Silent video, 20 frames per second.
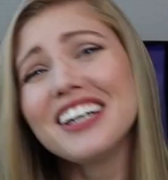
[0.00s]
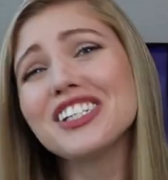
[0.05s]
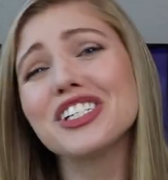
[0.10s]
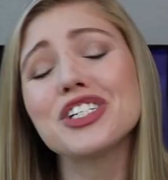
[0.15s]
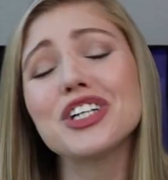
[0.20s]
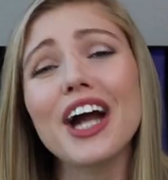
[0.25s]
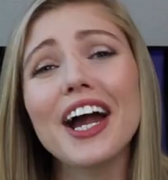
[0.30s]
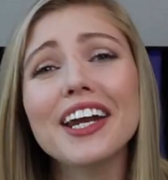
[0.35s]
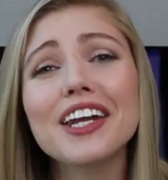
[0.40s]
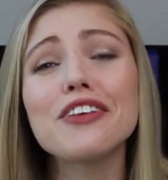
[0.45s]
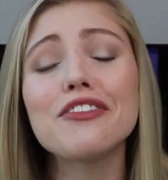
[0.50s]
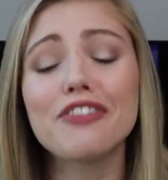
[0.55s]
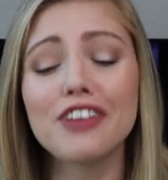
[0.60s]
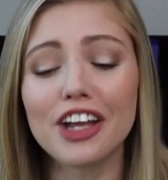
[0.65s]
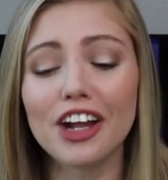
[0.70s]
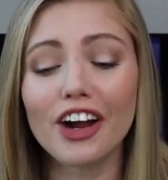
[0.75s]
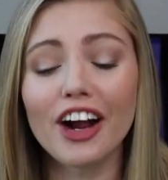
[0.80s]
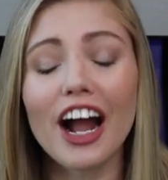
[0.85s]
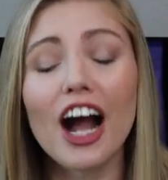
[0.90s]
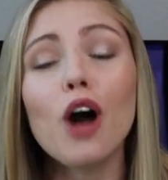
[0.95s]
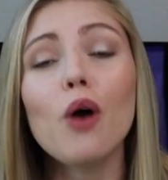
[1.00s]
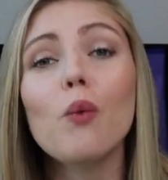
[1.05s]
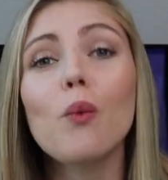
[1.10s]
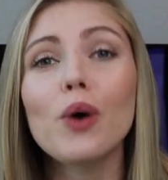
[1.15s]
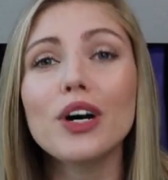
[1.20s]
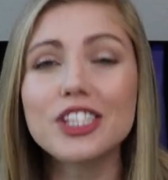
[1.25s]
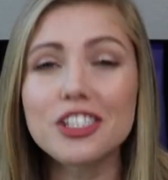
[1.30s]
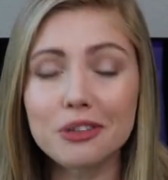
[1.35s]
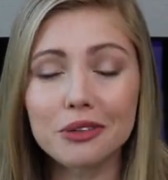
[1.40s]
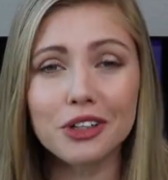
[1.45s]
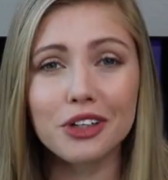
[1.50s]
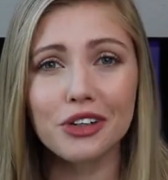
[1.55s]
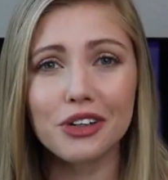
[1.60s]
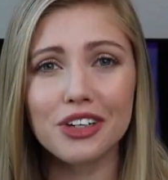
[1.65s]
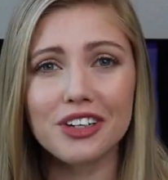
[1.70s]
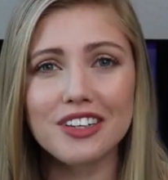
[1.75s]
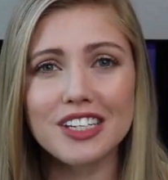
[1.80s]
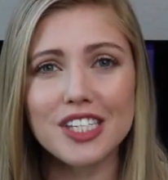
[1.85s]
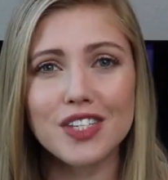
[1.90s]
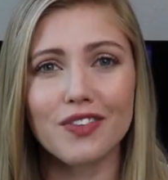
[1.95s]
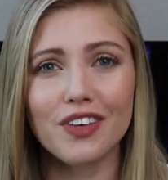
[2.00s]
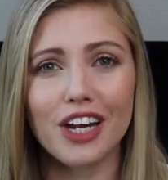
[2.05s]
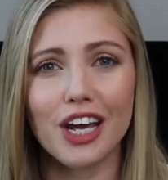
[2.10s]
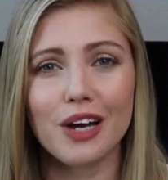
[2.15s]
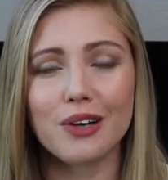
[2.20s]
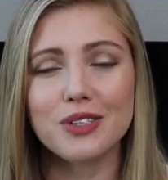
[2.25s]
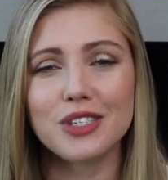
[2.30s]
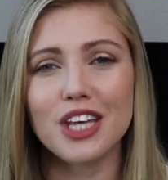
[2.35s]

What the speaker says: trying to figure out what to include in this video.